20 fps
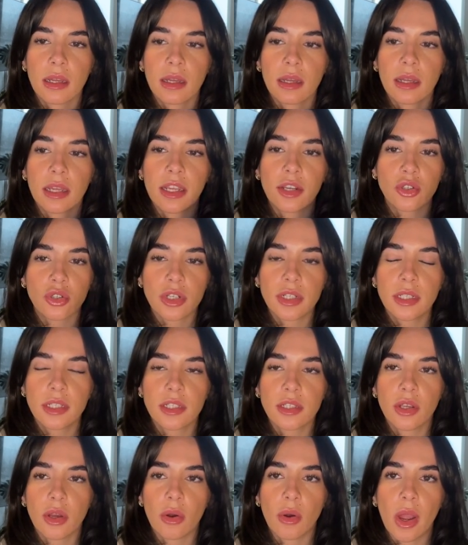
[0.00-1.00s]

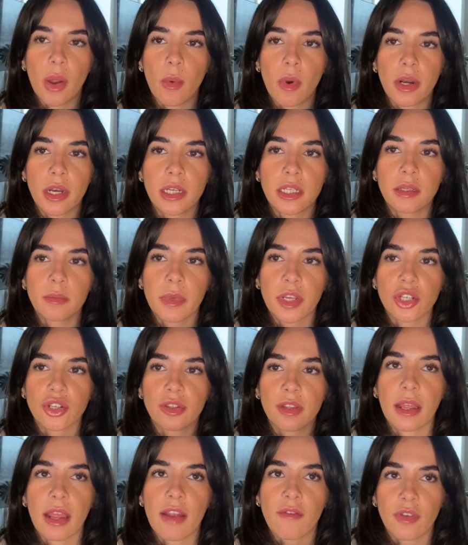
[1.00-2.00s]
interest. So I wanted to make sure
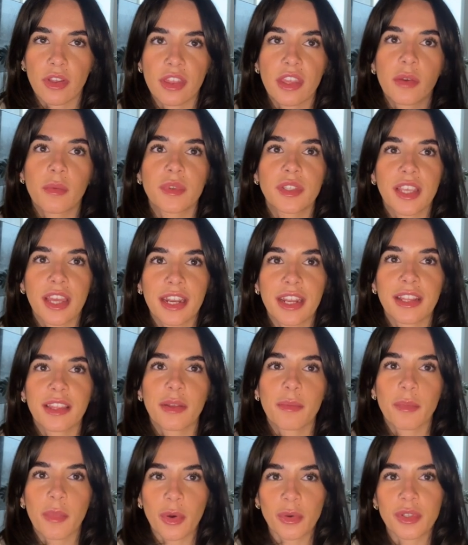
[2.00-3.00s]
that everything was getting the
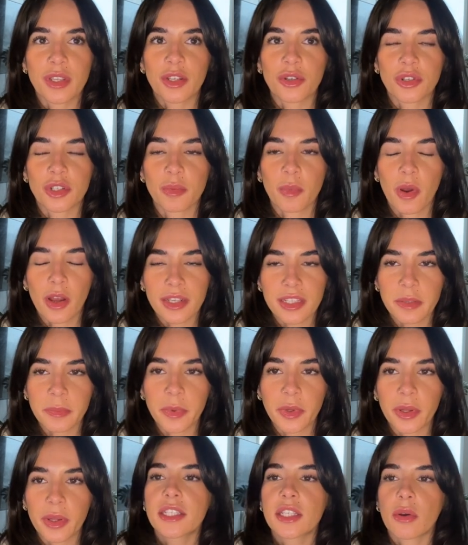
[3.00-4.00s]
most interest possible.